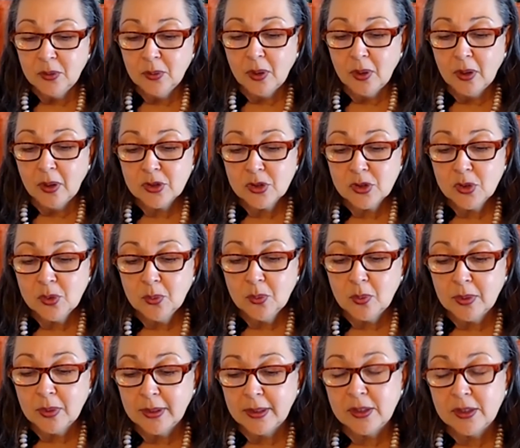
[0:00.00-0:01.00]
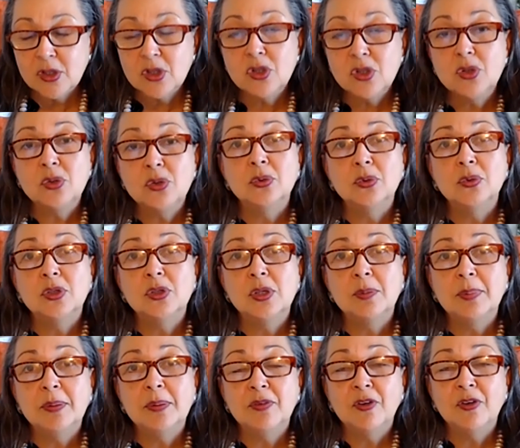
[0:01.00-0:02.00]
You also want
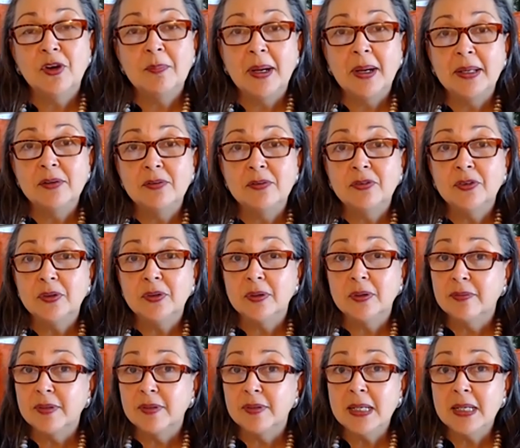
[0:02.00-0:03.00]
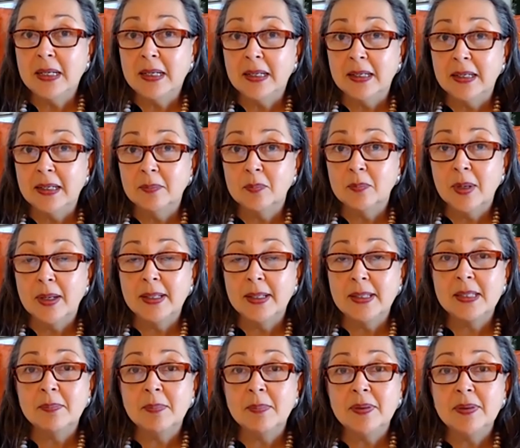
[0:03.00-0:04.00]
to be very mindful of the time,
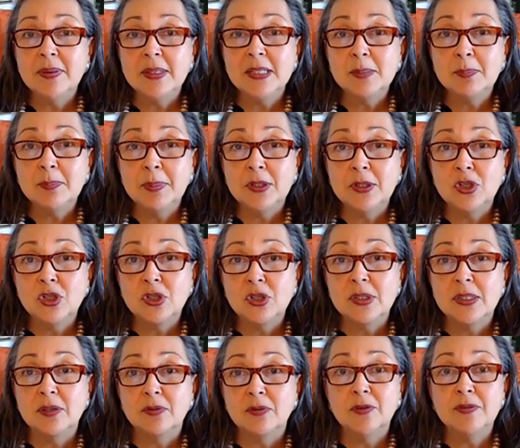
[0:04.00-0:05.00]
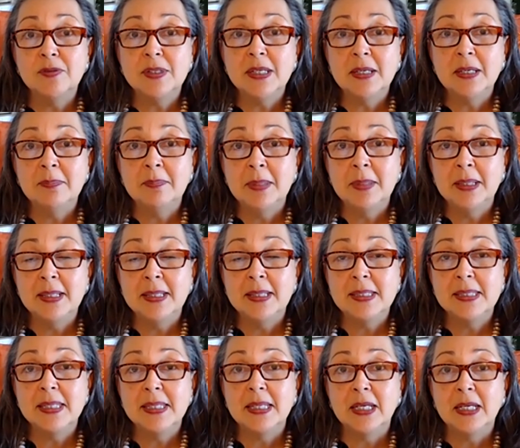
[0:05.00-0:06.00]
right? Some of these pitches, the
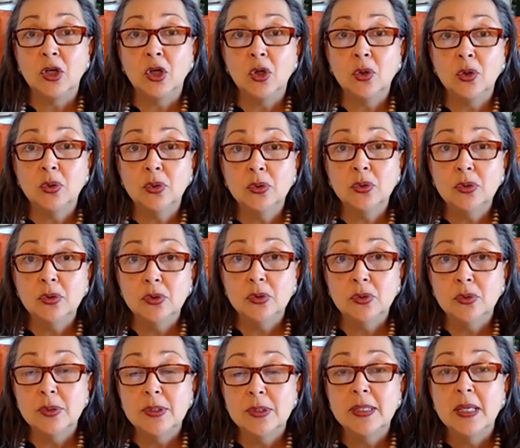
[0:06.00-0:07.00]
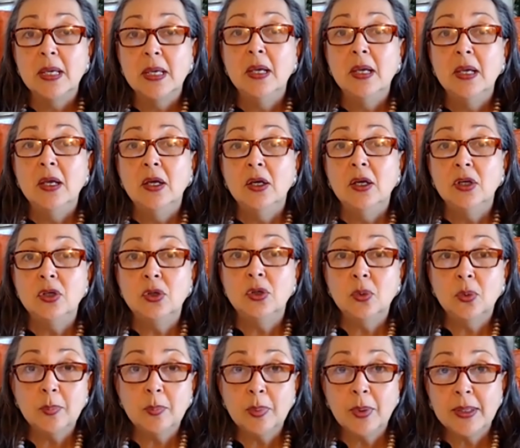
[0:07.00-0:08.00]
15 minutes includes
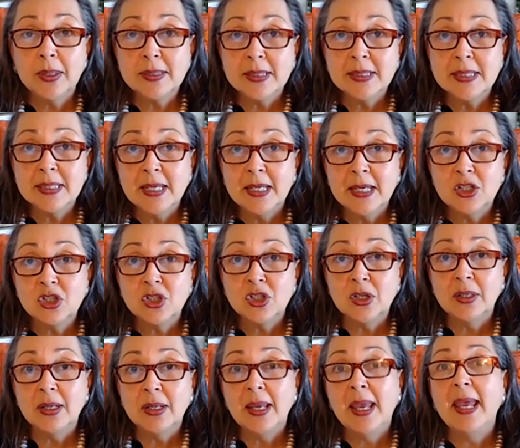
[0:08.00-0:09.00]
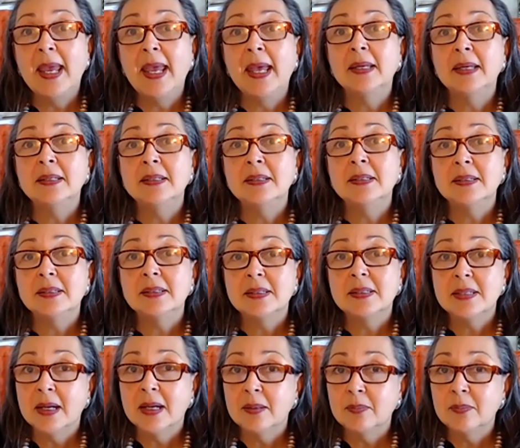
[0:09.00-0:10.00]
your presentation
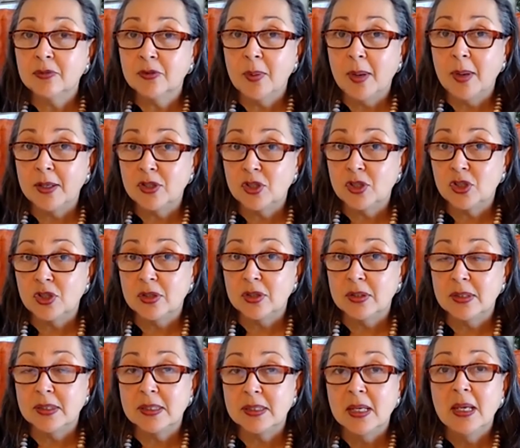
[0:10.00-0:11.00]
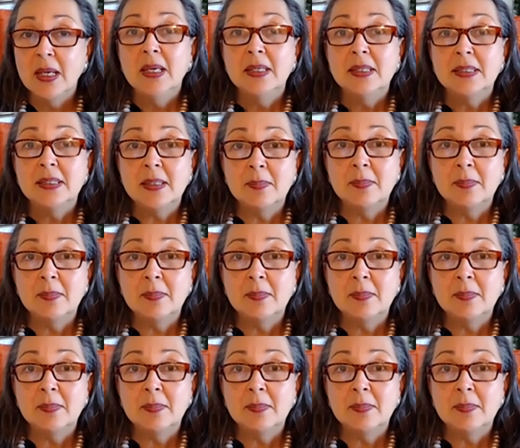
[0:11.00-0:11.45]
and time for questions.